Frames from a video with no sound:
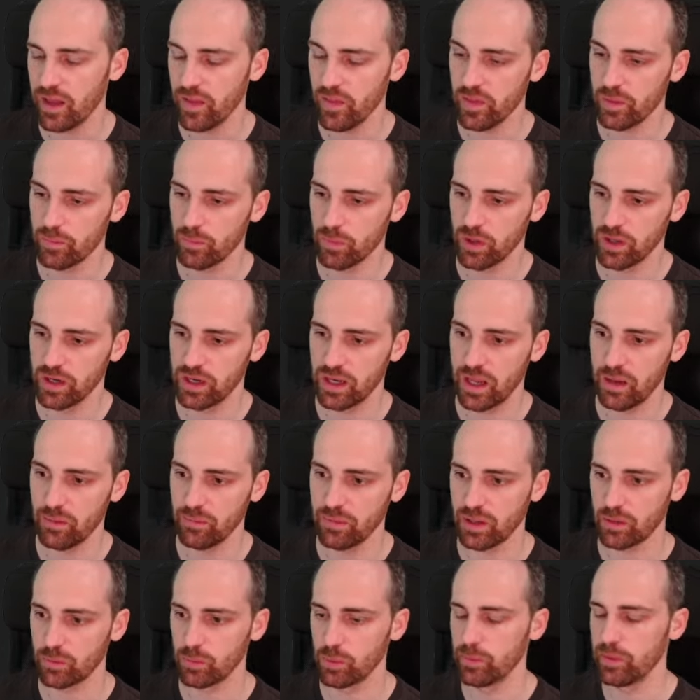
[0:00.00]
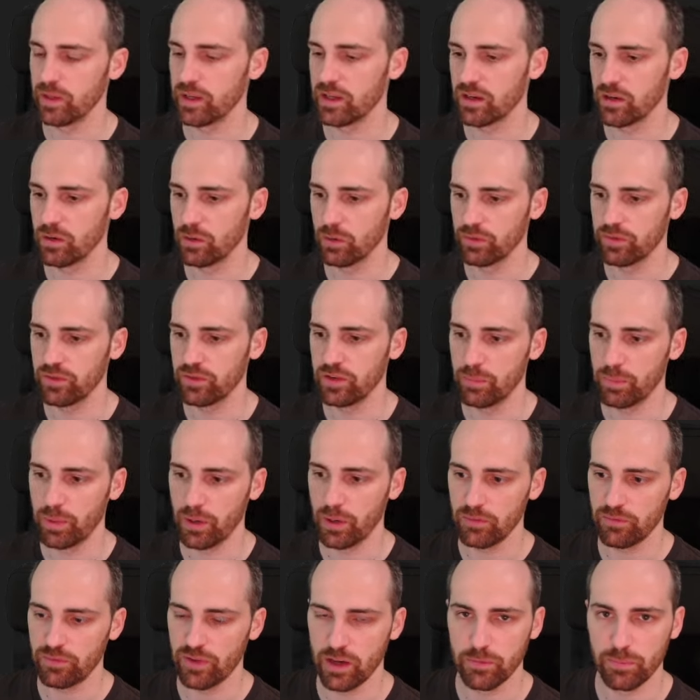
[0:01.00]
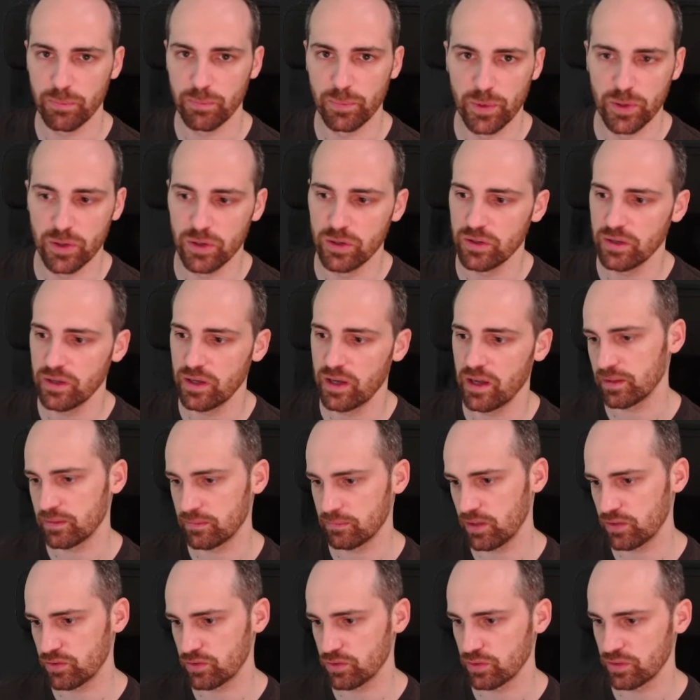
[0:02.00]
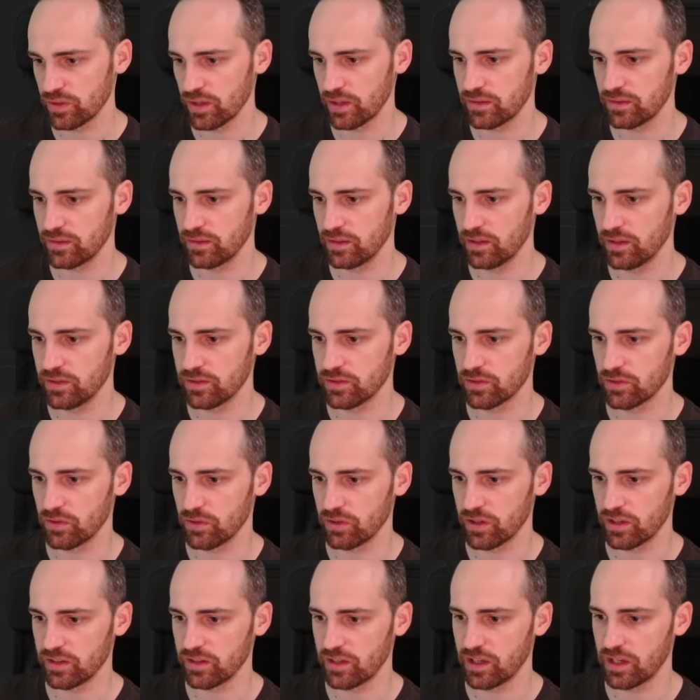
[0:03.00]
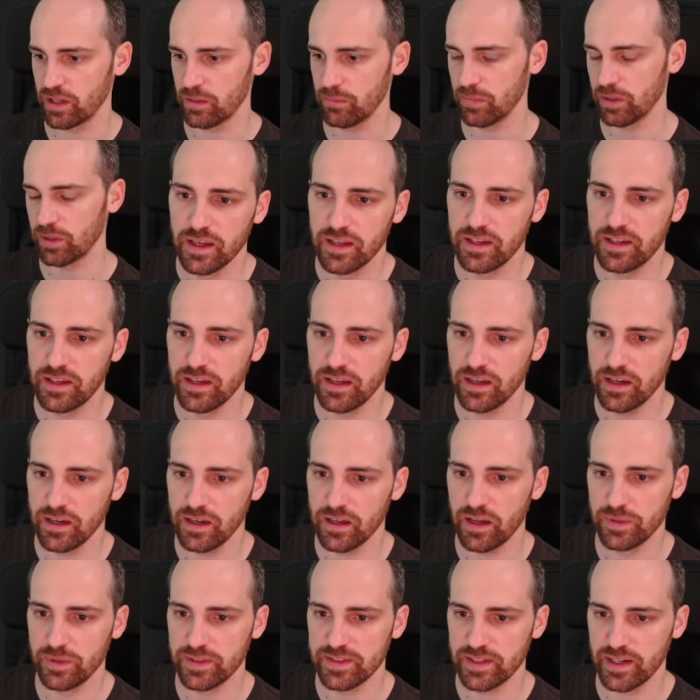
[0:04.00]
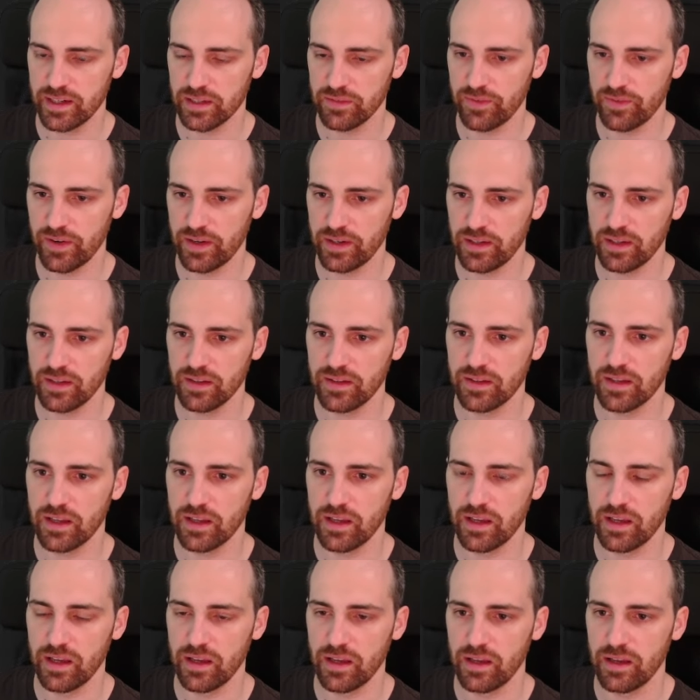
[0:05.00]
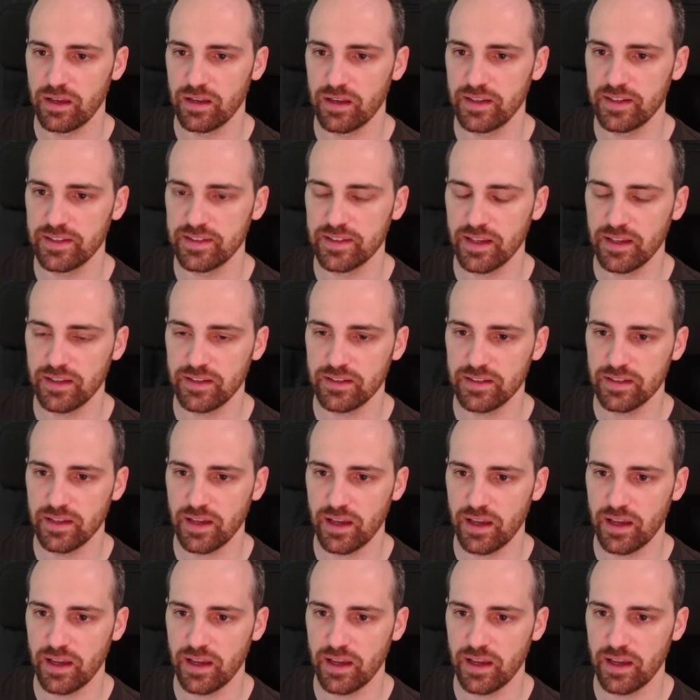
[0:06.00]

and the model name that will be Claude 3.5 Pro, but make sure that it's correct, the name. Here we start defining the instance